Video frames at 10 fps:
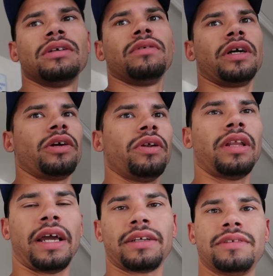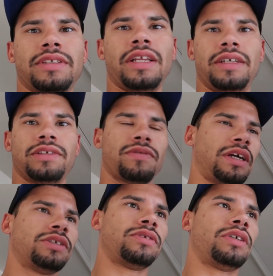When I go to like cities for
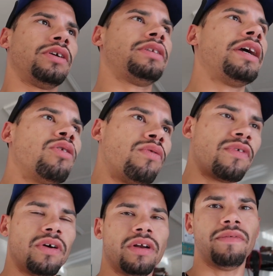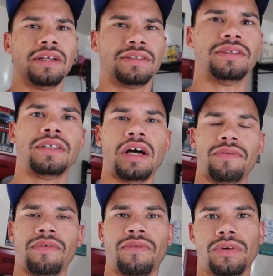like streetcar takeover and events and
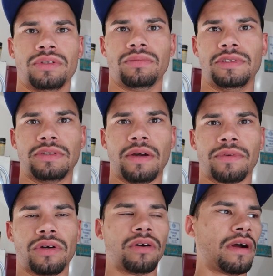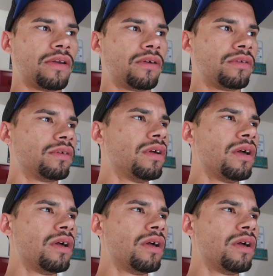stuff, of course I'm gonna drive the car around